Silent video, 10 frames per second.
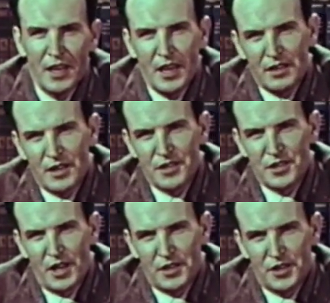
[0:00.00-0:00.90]
Hitler
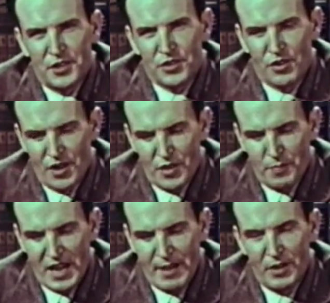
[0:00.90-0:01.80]
sought to destroy the
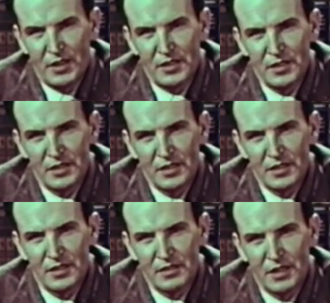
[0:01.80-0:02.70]
Bible
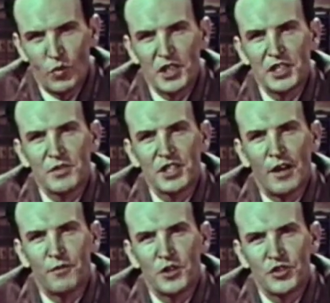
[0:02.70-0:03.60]
and was
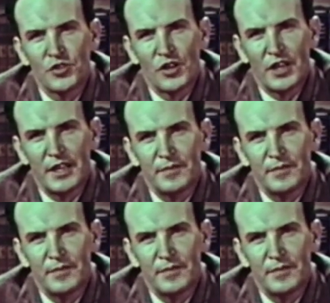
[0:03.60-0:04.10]
himself destroyed.